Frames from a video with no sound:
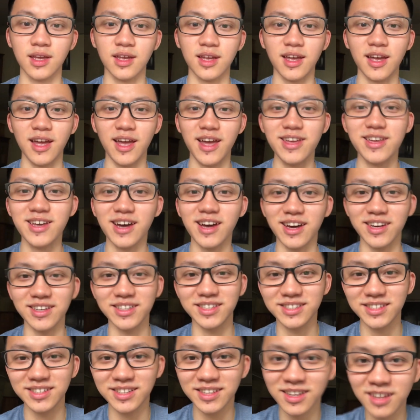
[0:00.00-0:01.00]
Hey
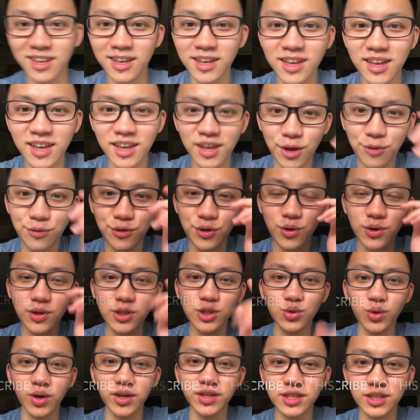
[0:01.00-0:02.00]
guys, if you're
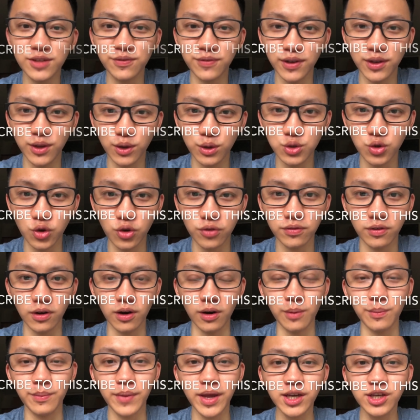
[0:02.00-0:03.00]
enjoying this video so far,
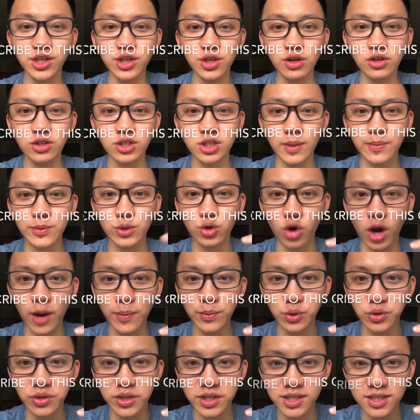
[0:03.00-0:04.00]
make sure to subscribe to
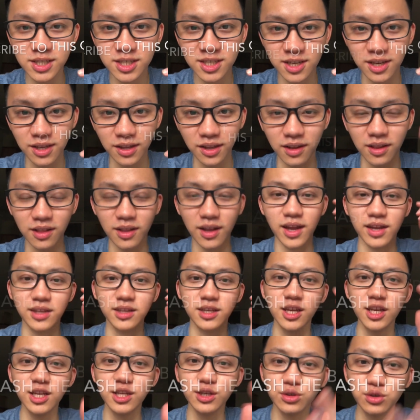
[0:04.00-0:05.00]
this channel and
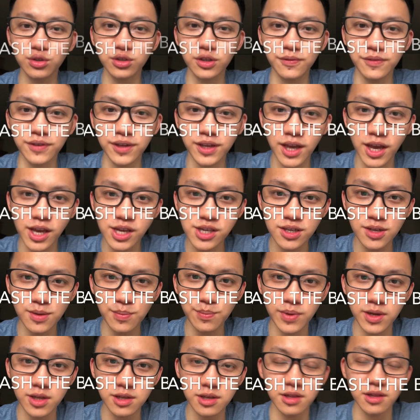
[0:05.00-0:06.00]
hit the notification
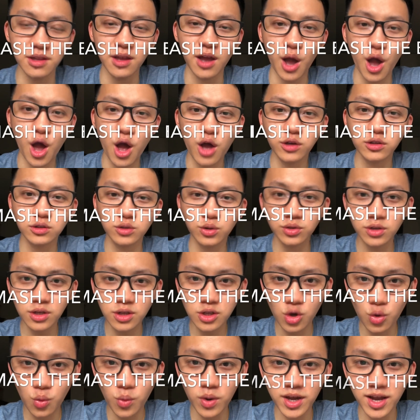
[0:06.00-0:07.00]
button so that
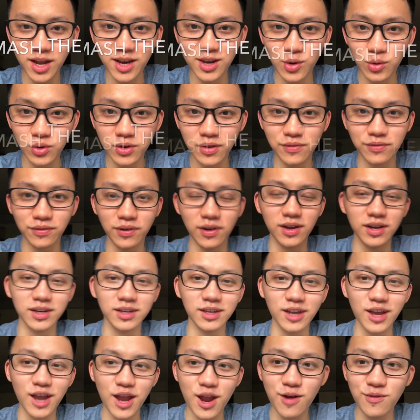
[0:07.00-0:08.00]
you will get notified
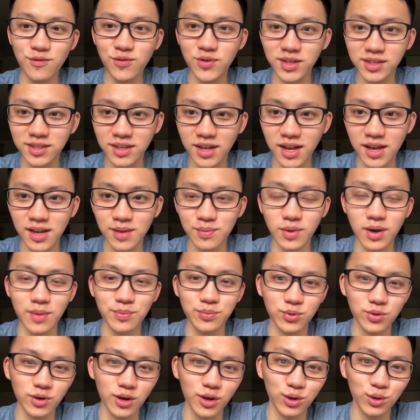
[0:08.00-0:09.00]
every time I
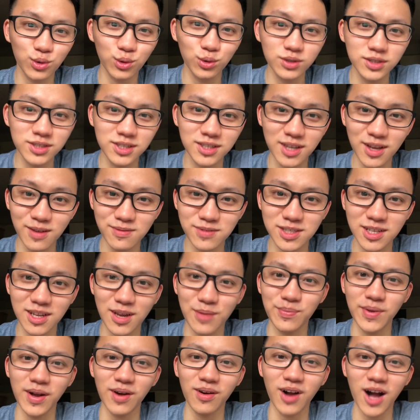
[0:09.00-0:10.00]
put out cool stuffs
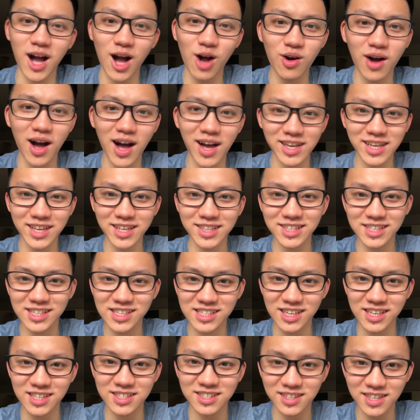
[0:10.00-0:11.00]
about how
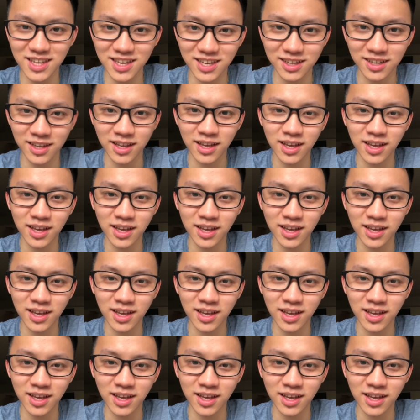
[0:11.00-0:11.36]
INTJs think